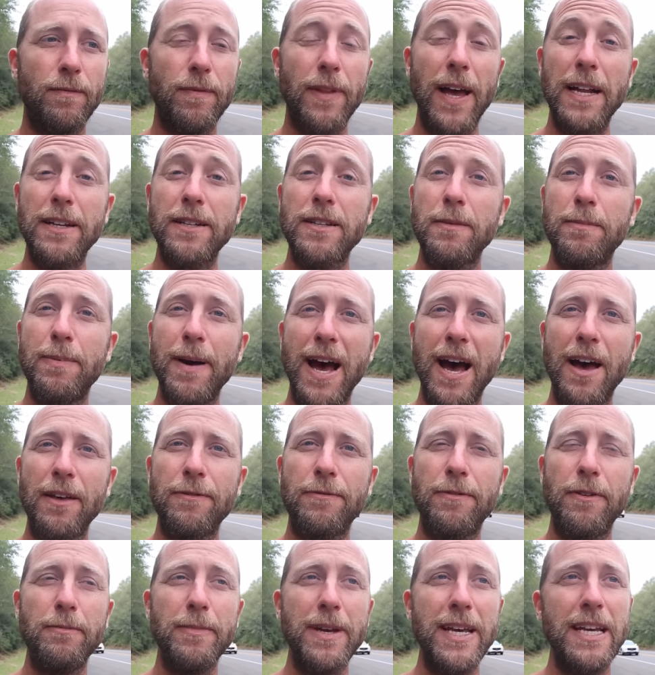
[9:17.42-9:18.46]
that's the
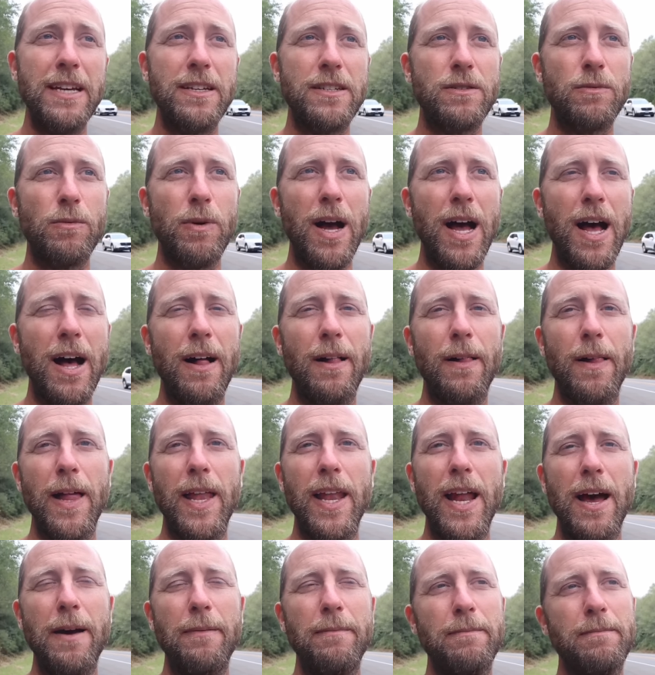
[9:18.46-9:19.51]
path for me as well.
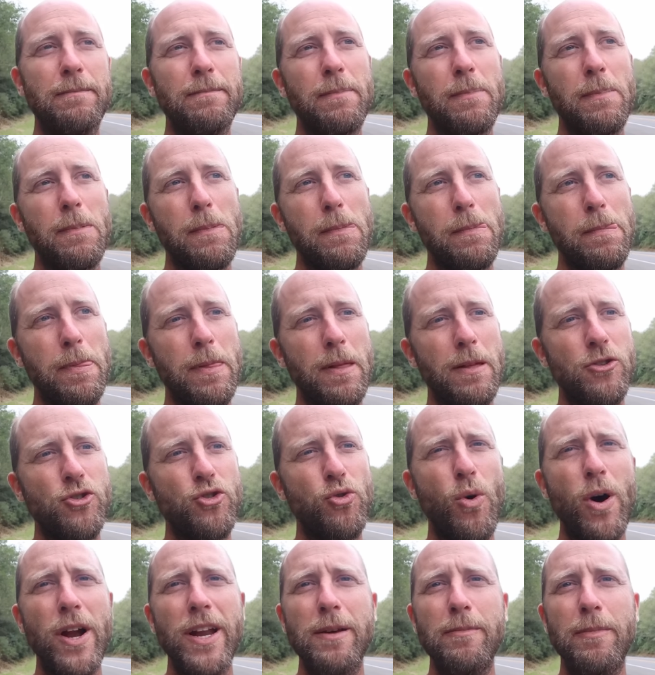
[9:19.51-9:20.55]
And I'm
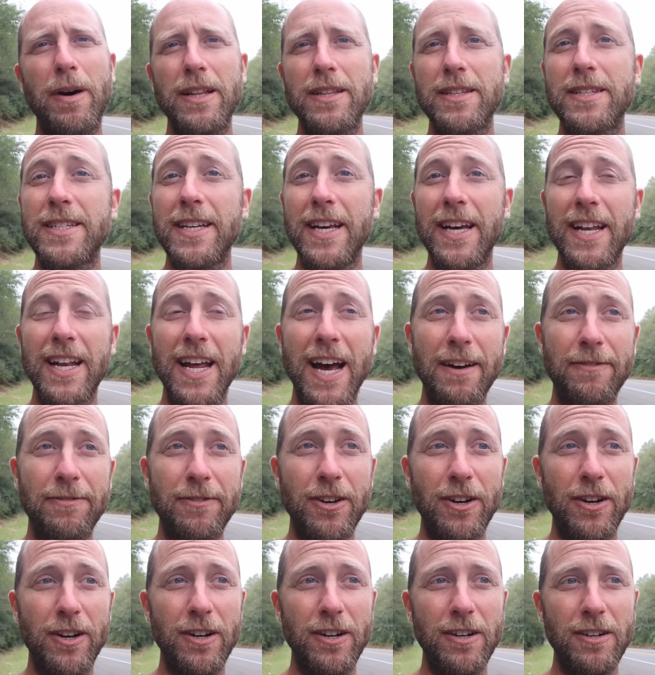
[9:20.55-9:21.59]
20 months in
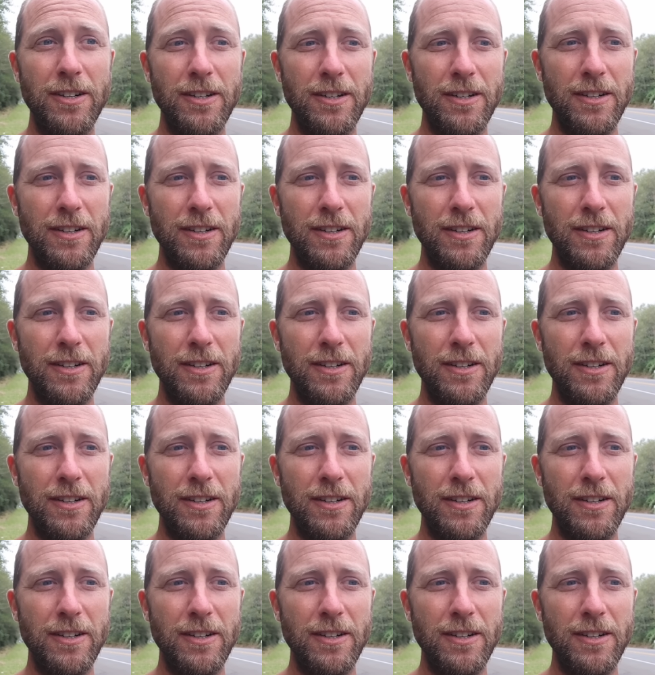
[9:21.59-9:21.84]
after